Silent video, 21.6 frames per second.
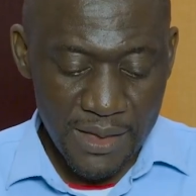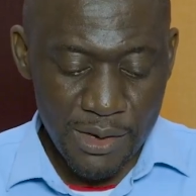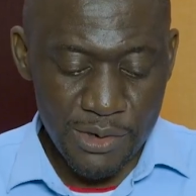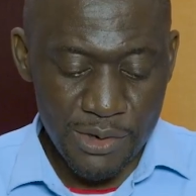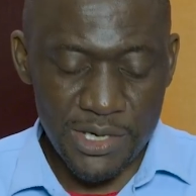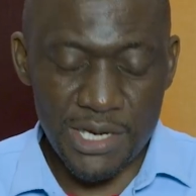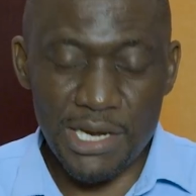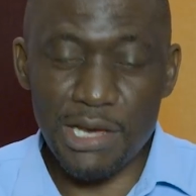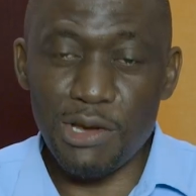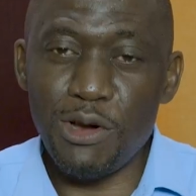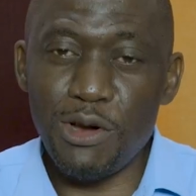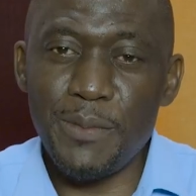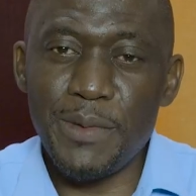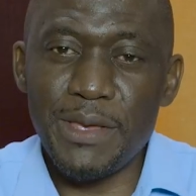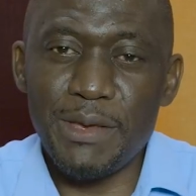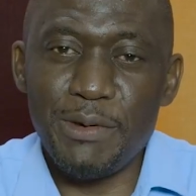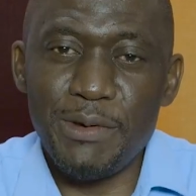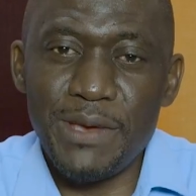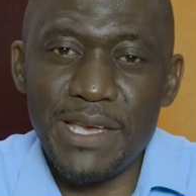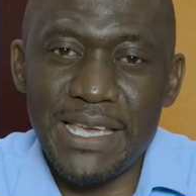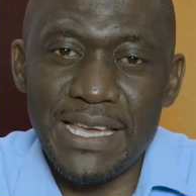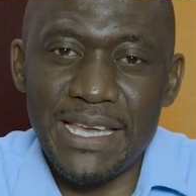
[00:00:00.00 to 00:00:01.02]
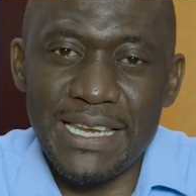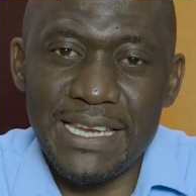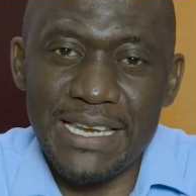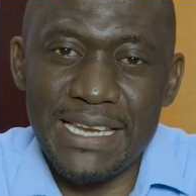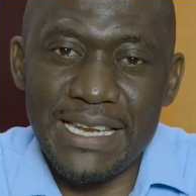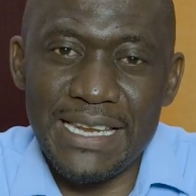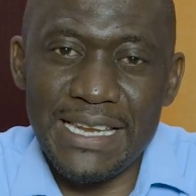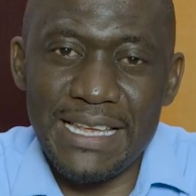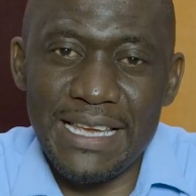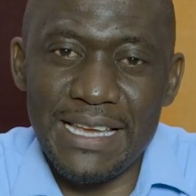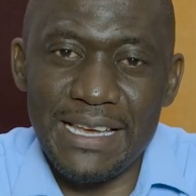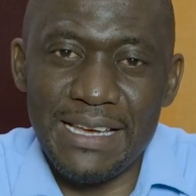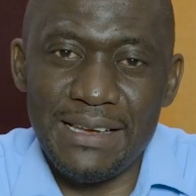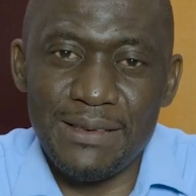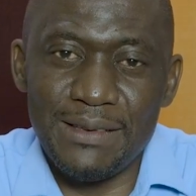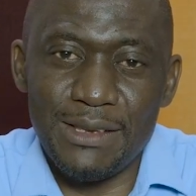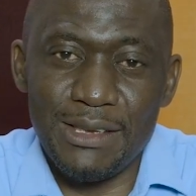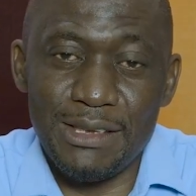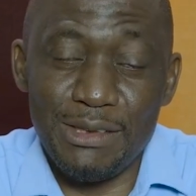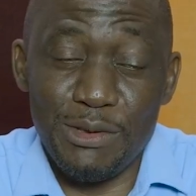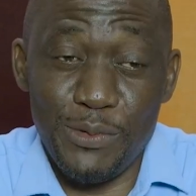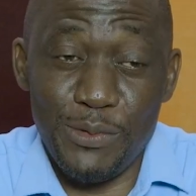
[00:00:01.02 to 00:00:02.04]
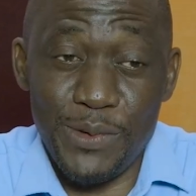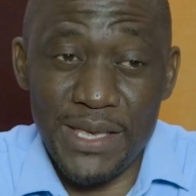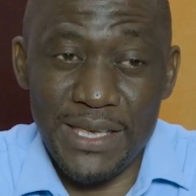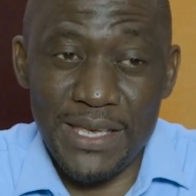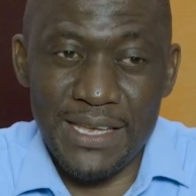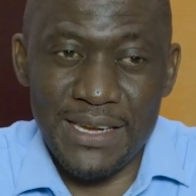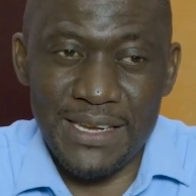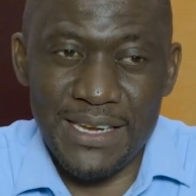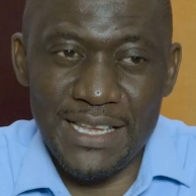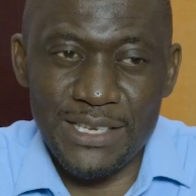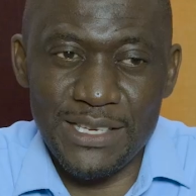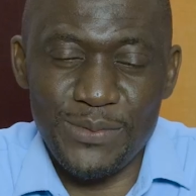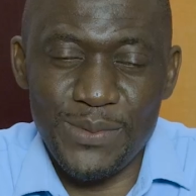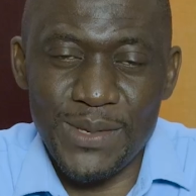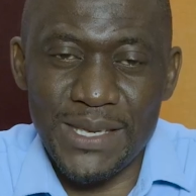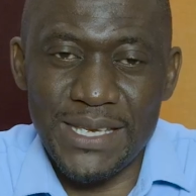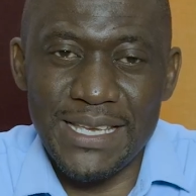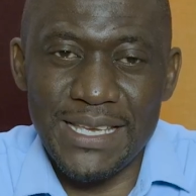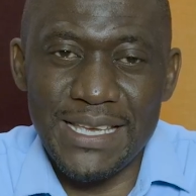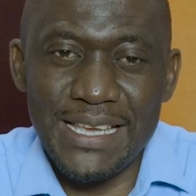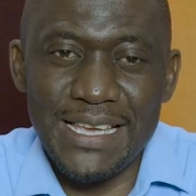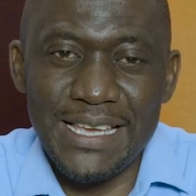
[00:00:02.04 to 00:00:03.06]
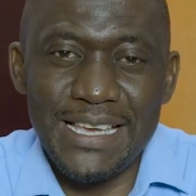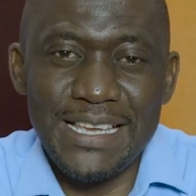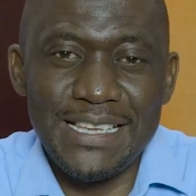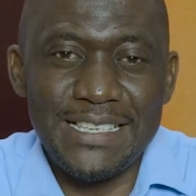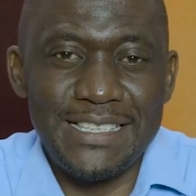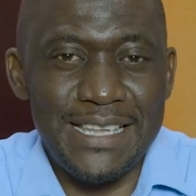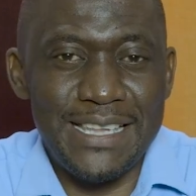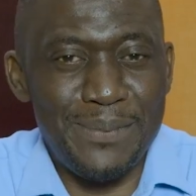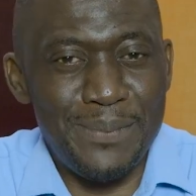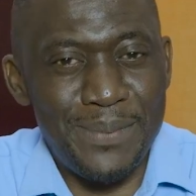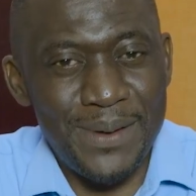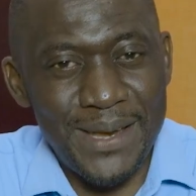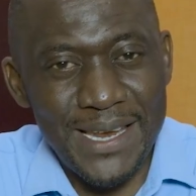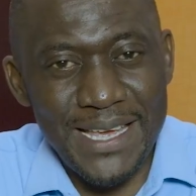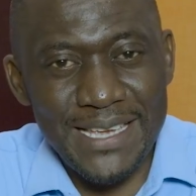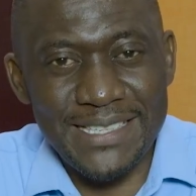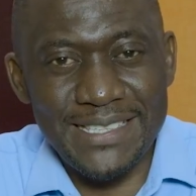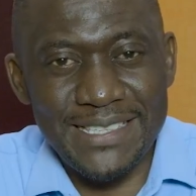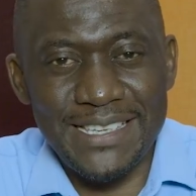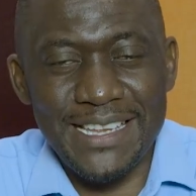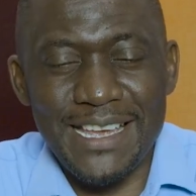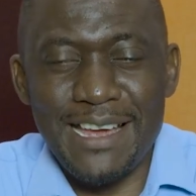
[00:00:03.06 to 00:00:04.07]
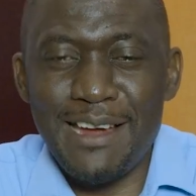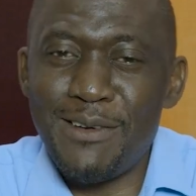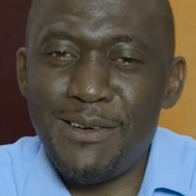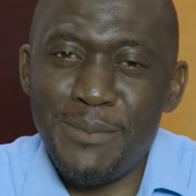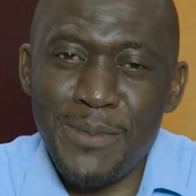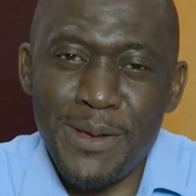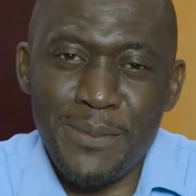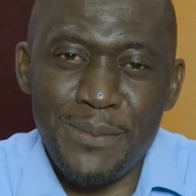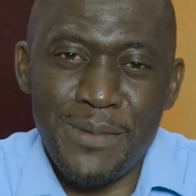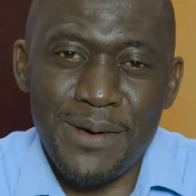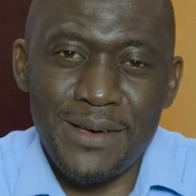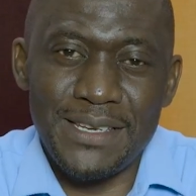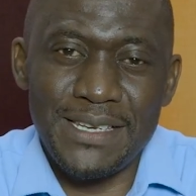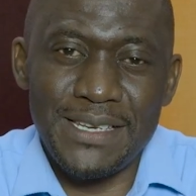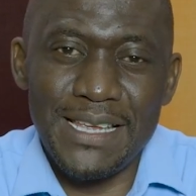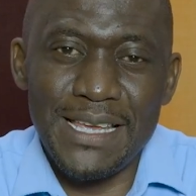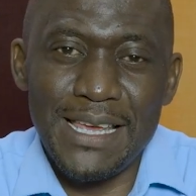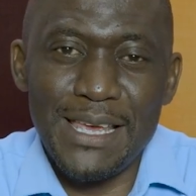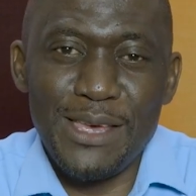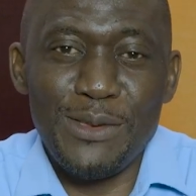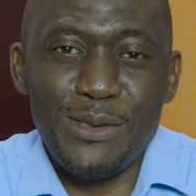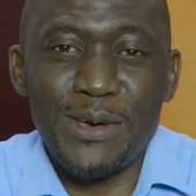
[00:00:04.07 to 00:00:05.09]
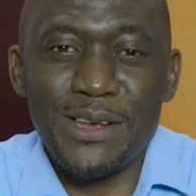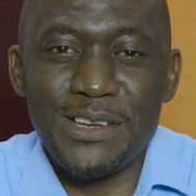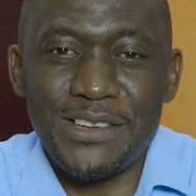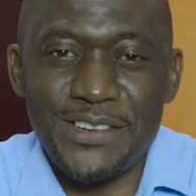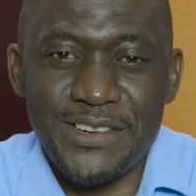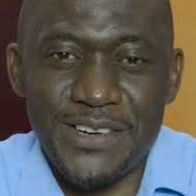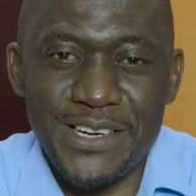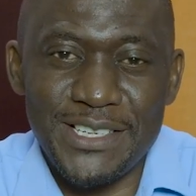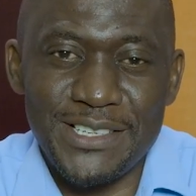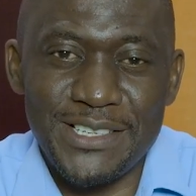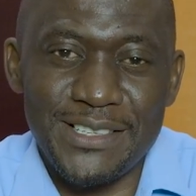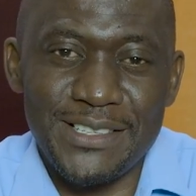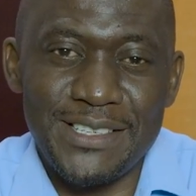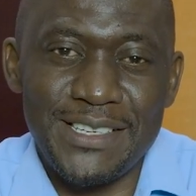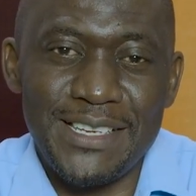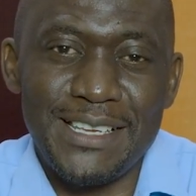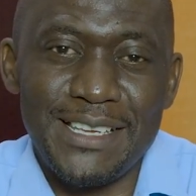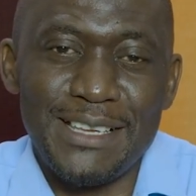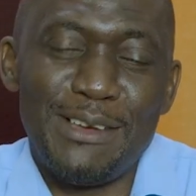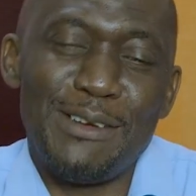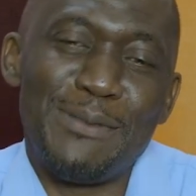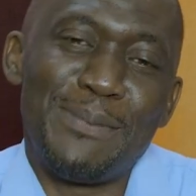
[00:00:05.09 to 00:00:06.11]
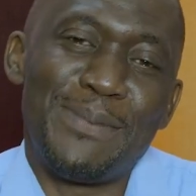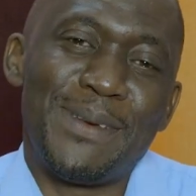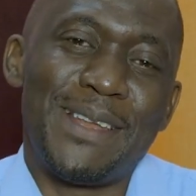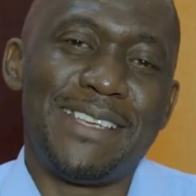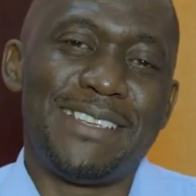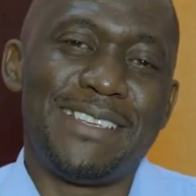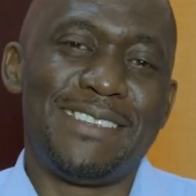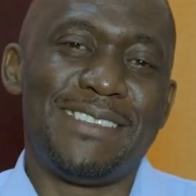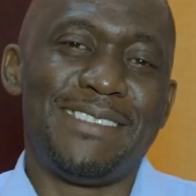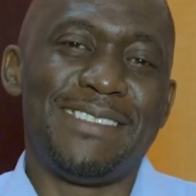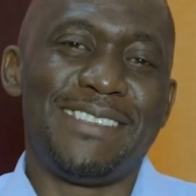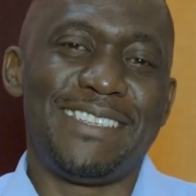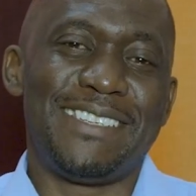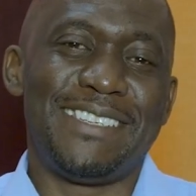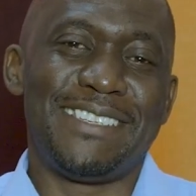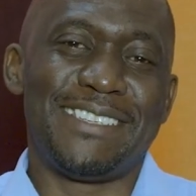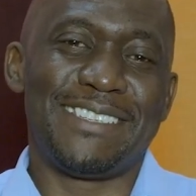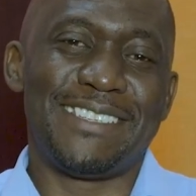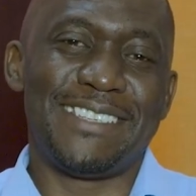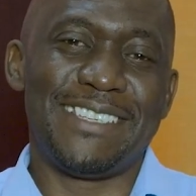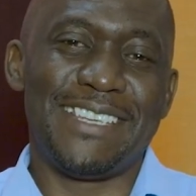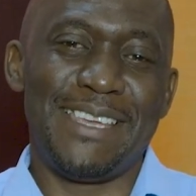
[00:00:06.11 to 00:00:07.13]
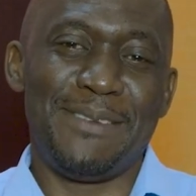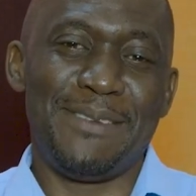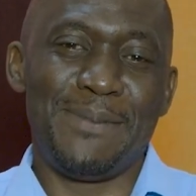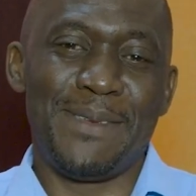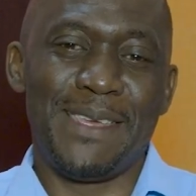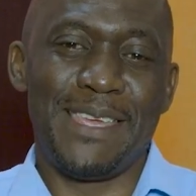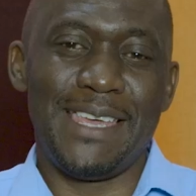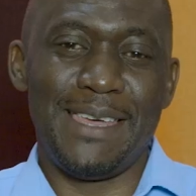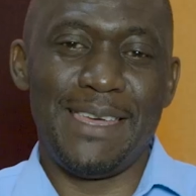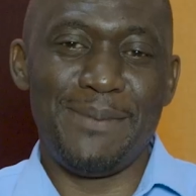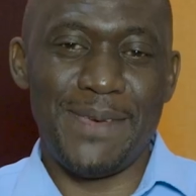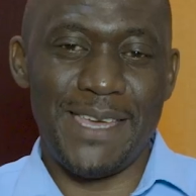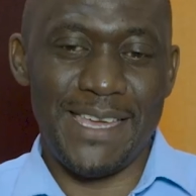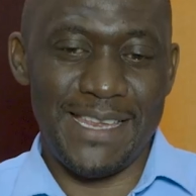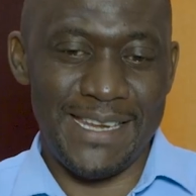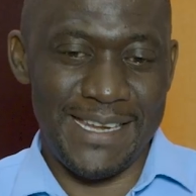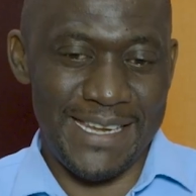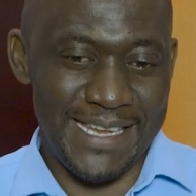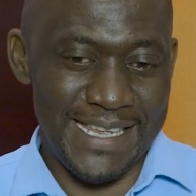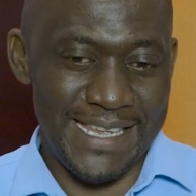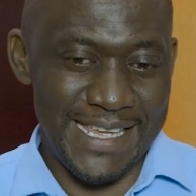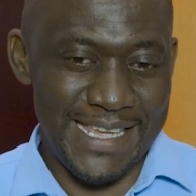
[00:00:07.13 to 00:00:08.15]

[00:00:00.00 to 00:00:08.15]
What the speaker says: Until I come your way again next week, stay blessed and remember that you are treasured. God bless you in Jesus' name. Amen.